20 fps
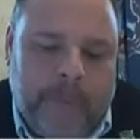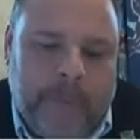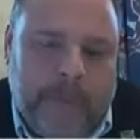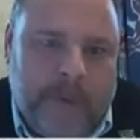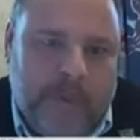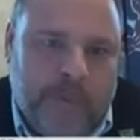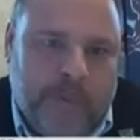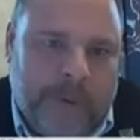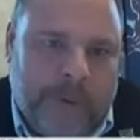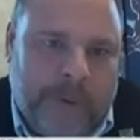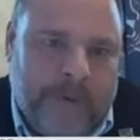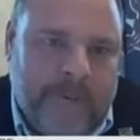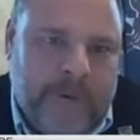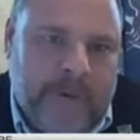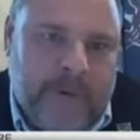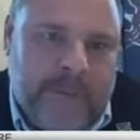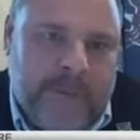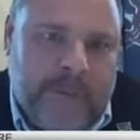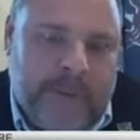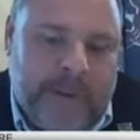is there
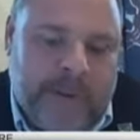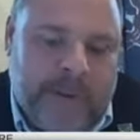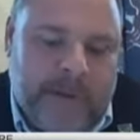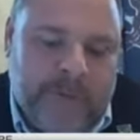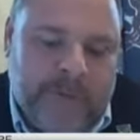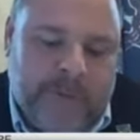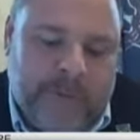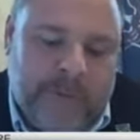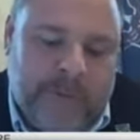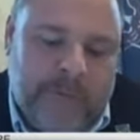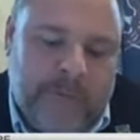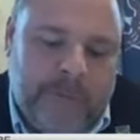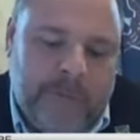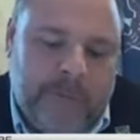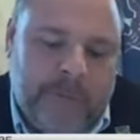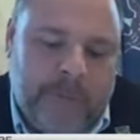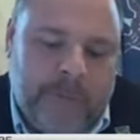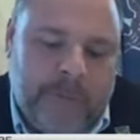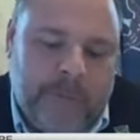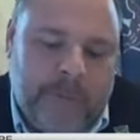evidence that
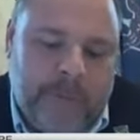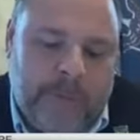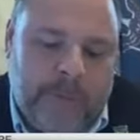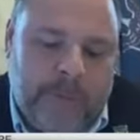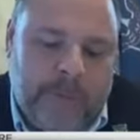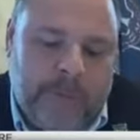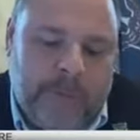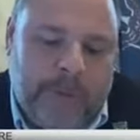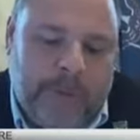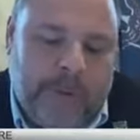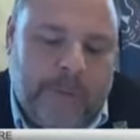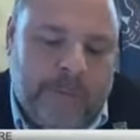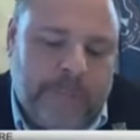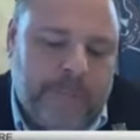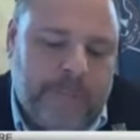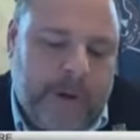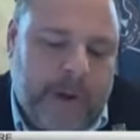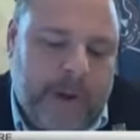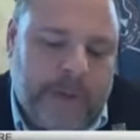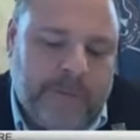exists of
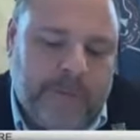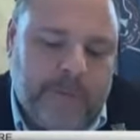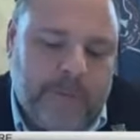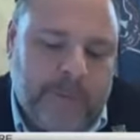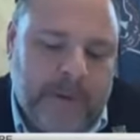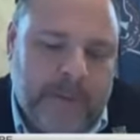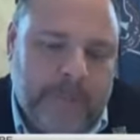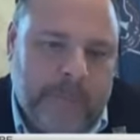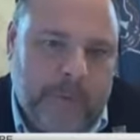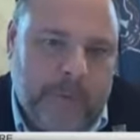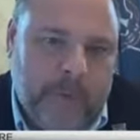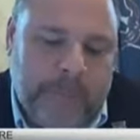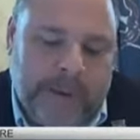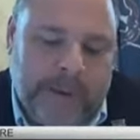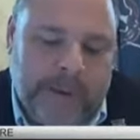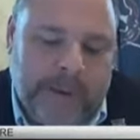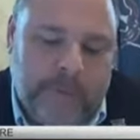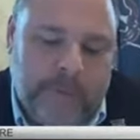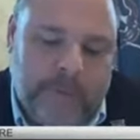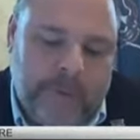projects being built
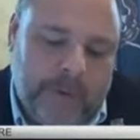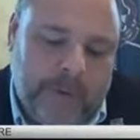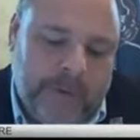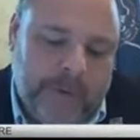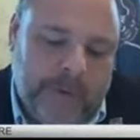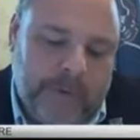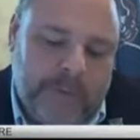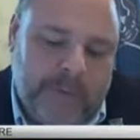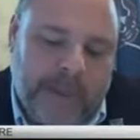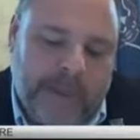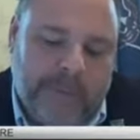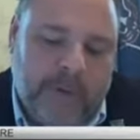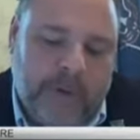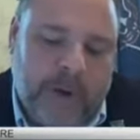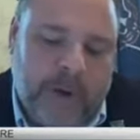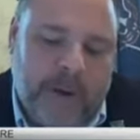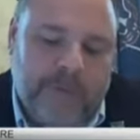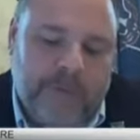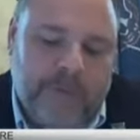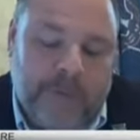by utilities that have
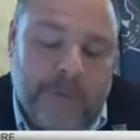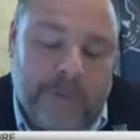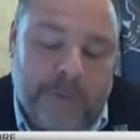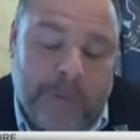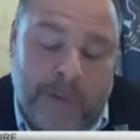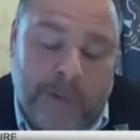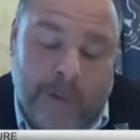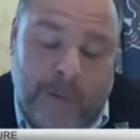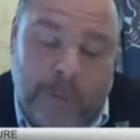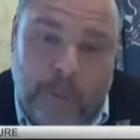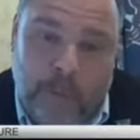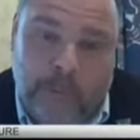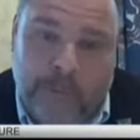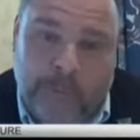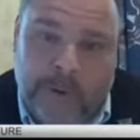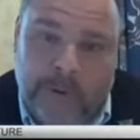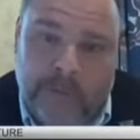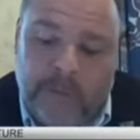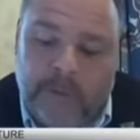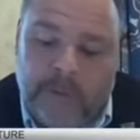cost
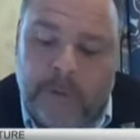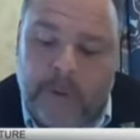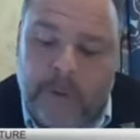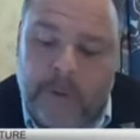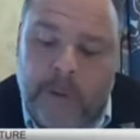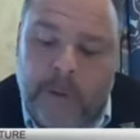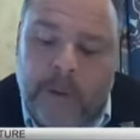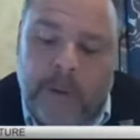overruns and